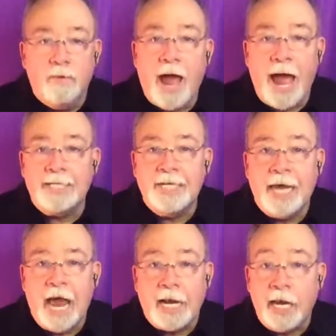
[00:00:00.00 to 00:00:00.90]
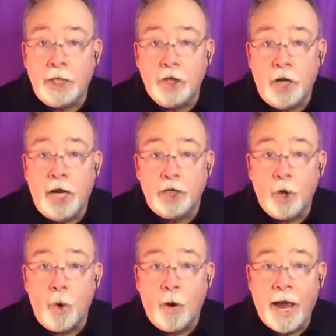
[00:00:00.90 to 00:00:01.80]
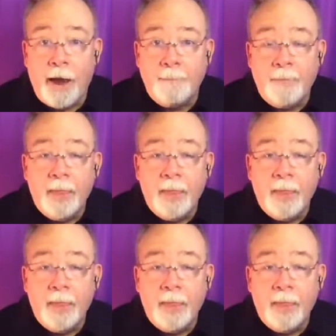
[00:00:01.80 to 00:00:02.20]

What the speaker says: ask again. It's okay.